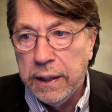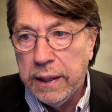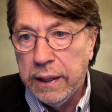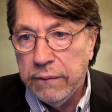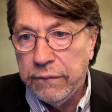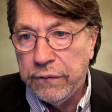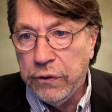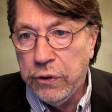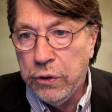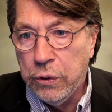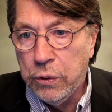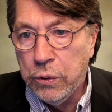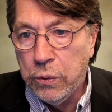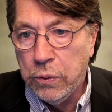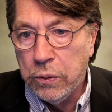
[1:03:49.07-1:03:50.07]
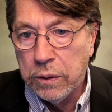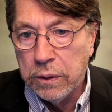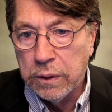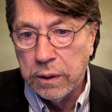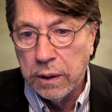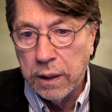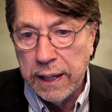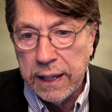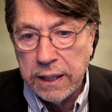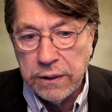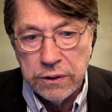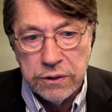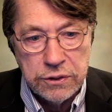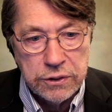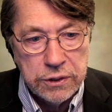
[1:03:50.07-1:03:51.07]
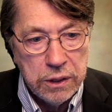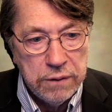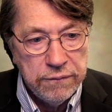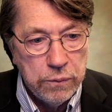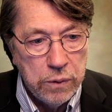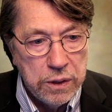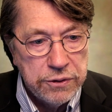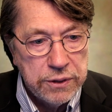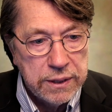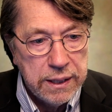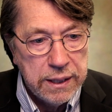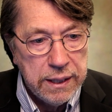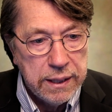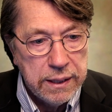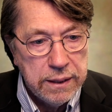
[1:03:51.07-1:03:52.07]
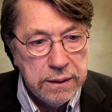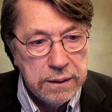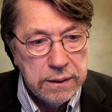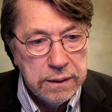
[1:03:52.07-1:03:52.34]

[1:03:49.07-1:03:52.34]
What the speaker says: If you like this stuff, once again,